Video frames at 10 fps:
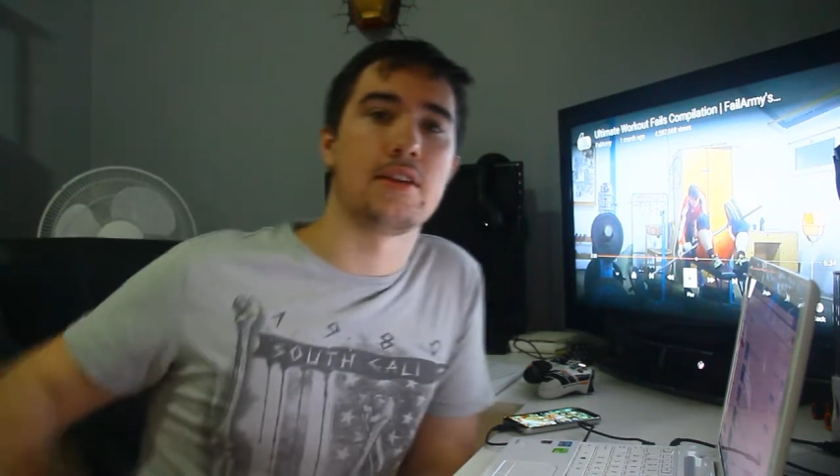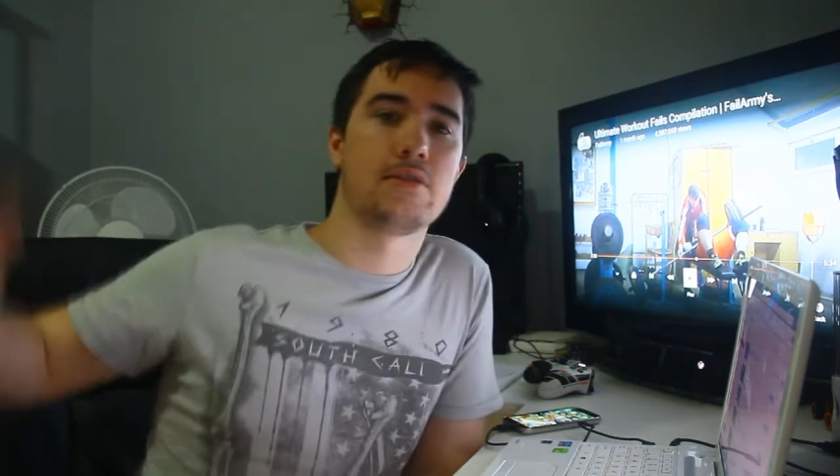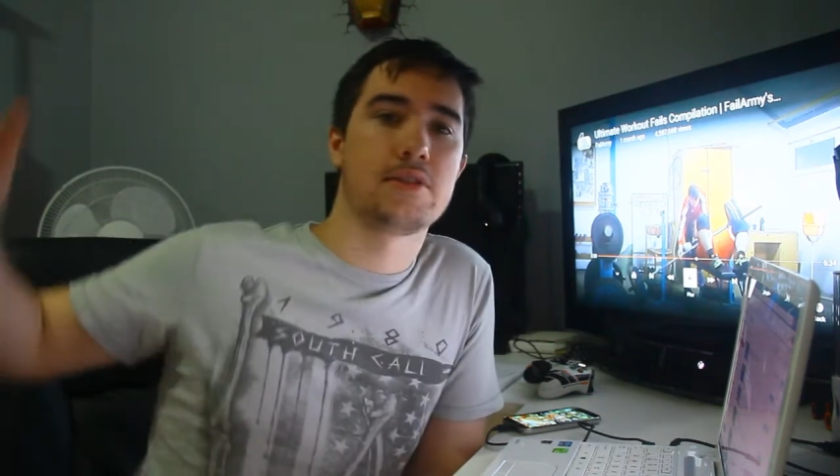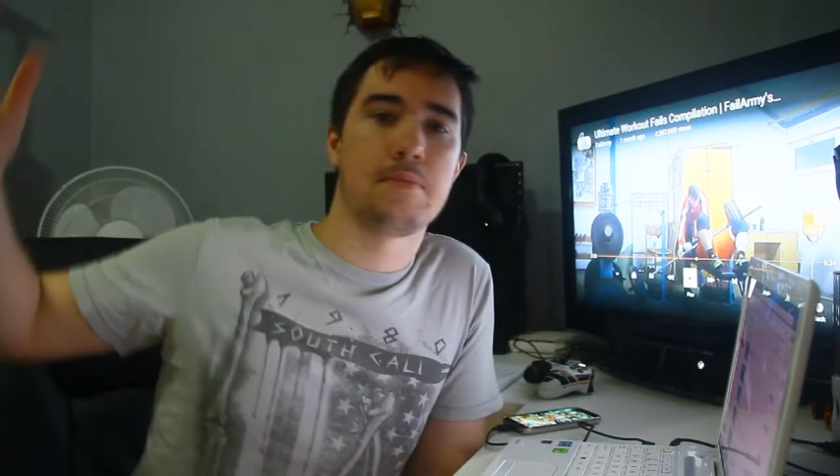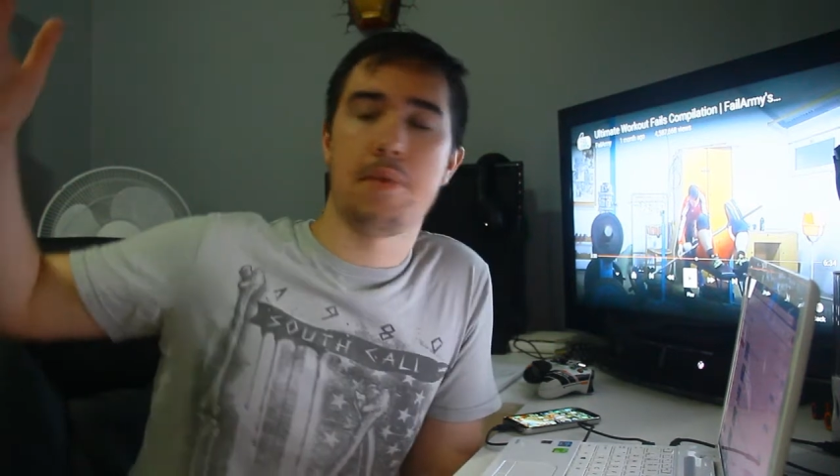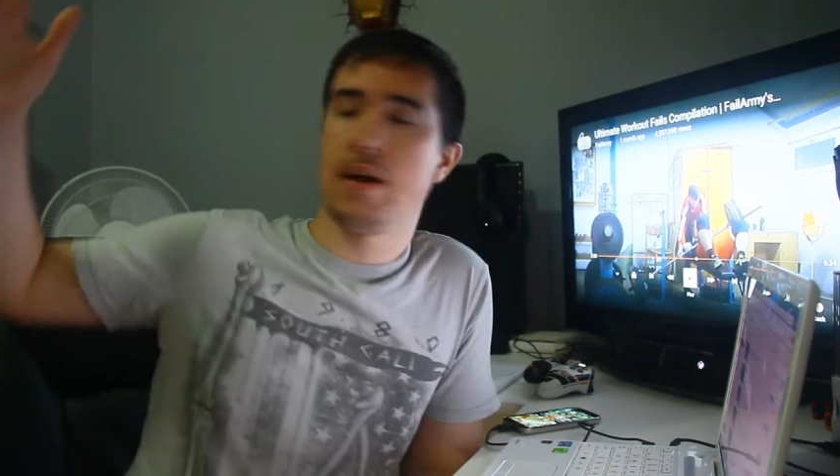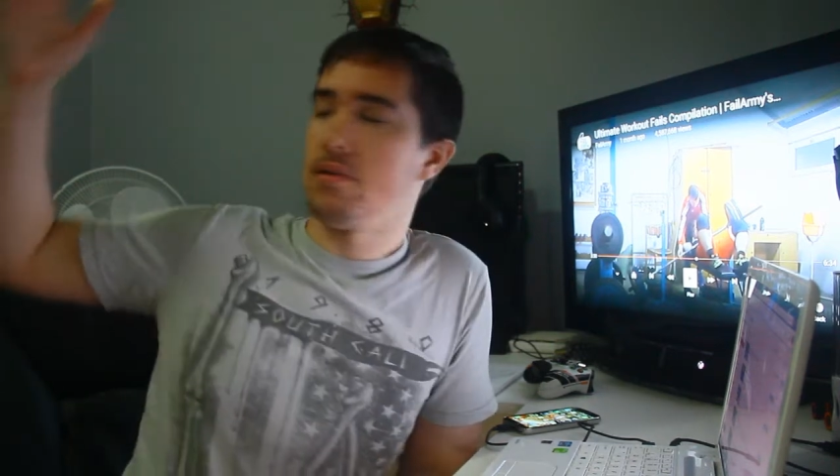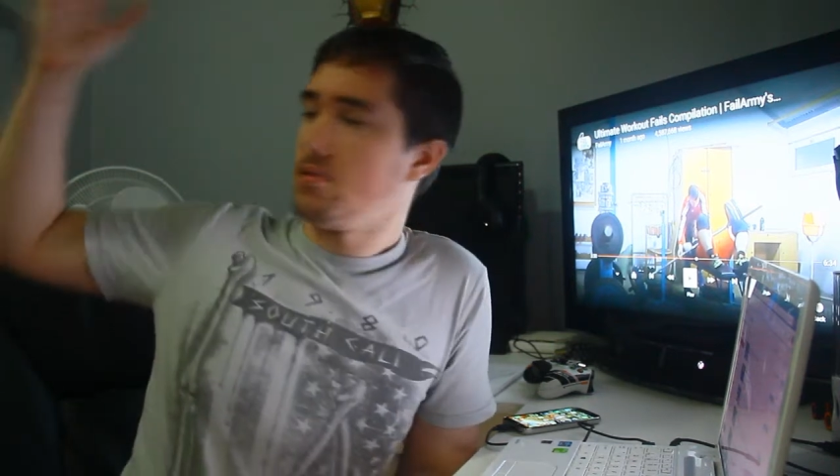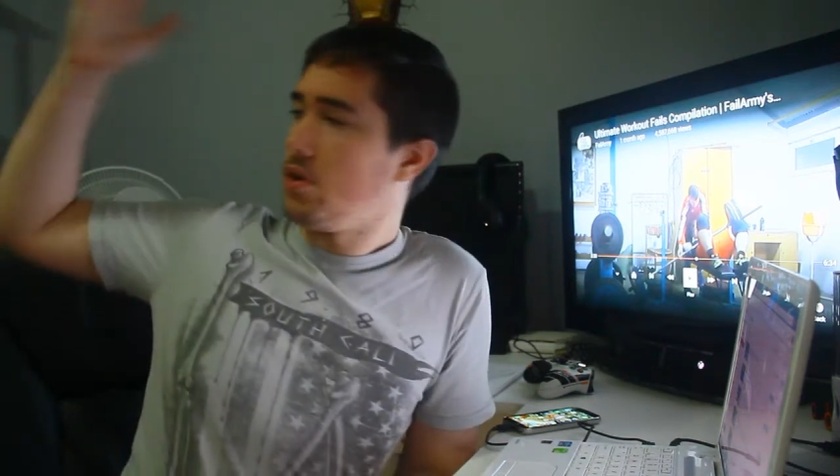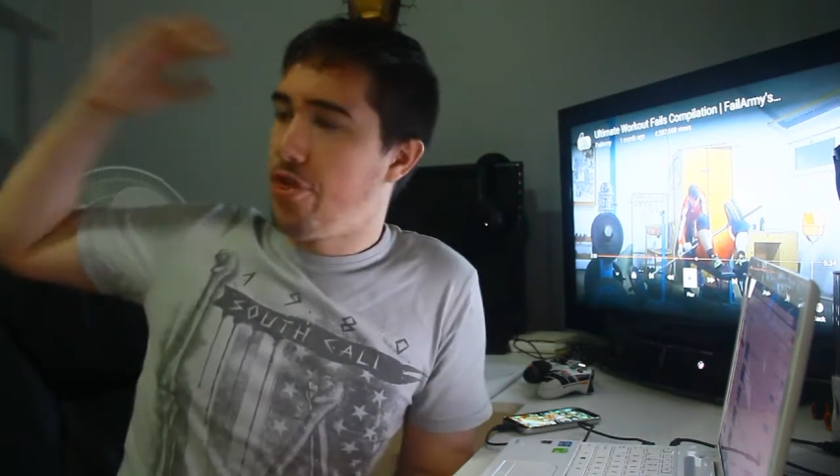there is
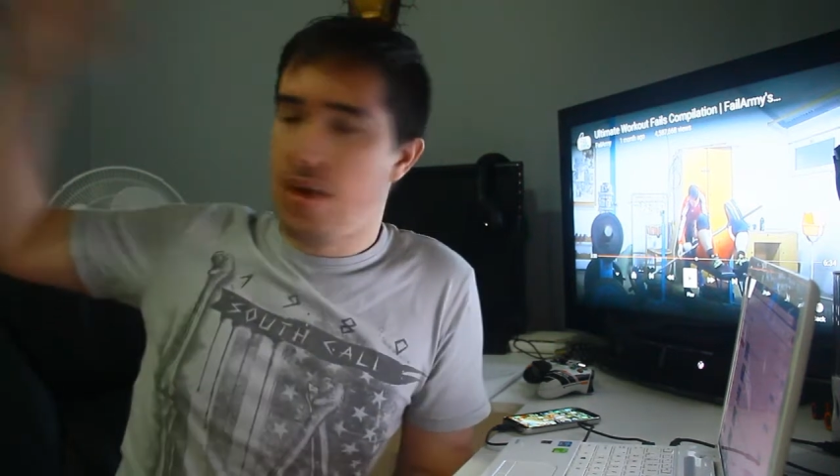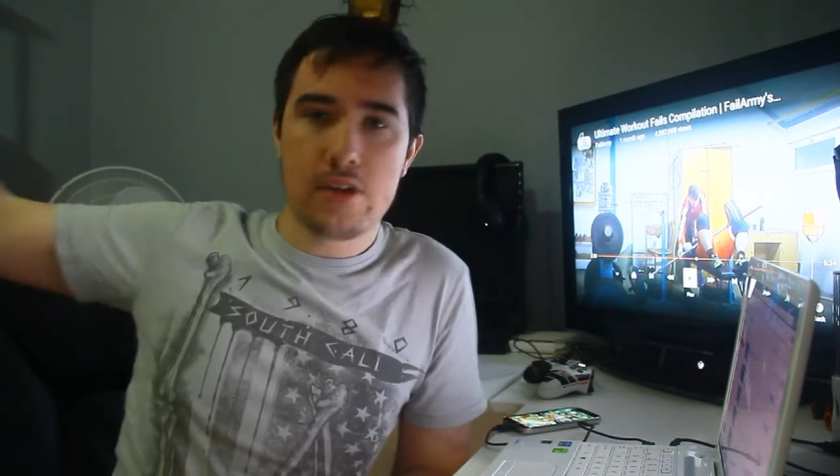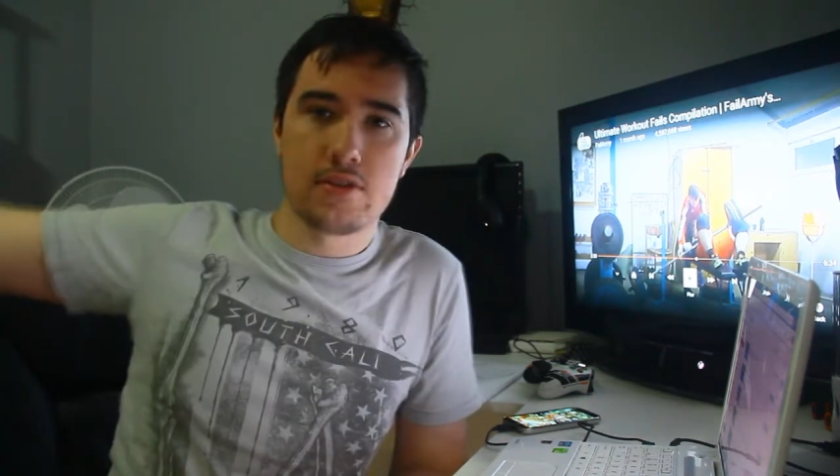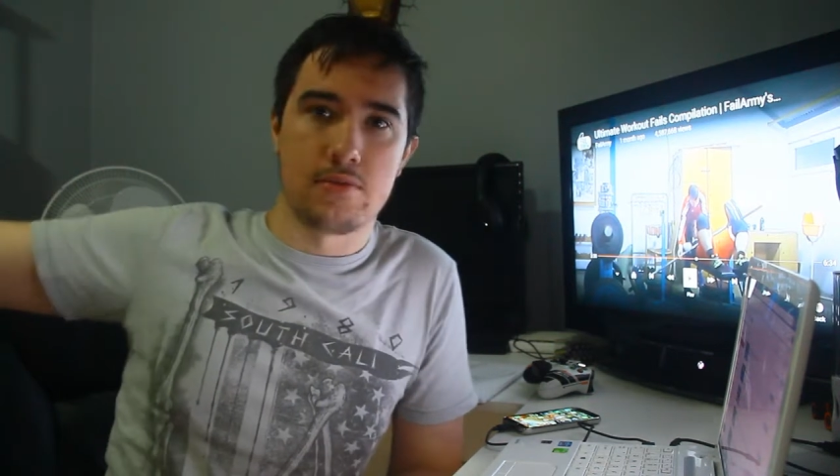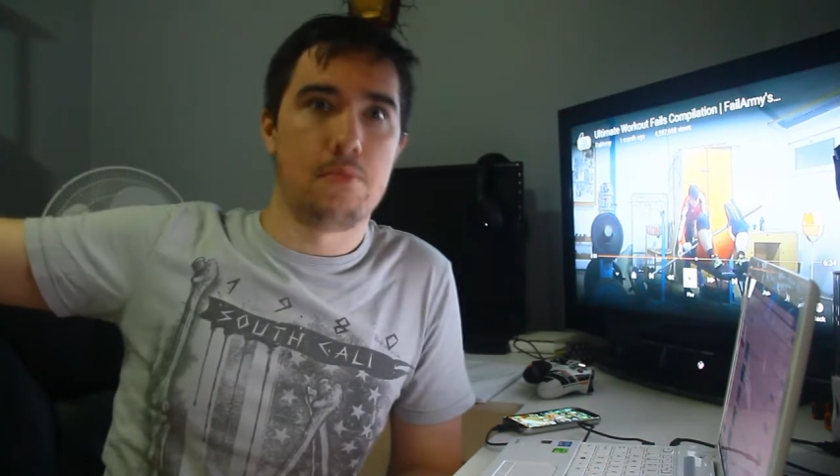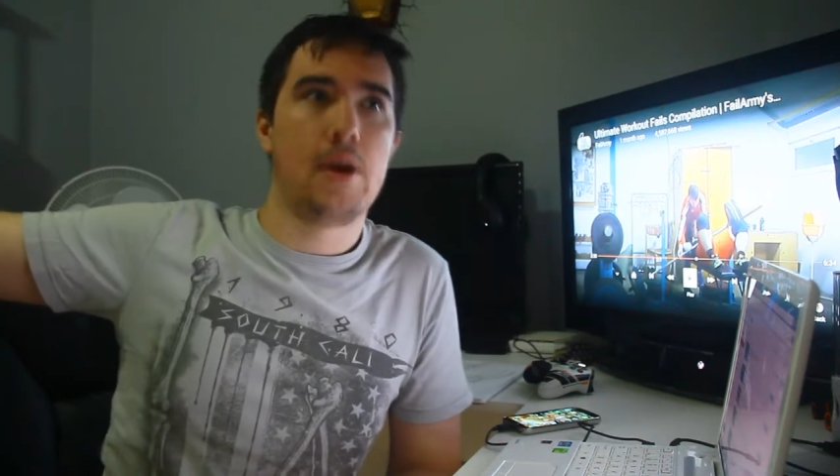about thousands,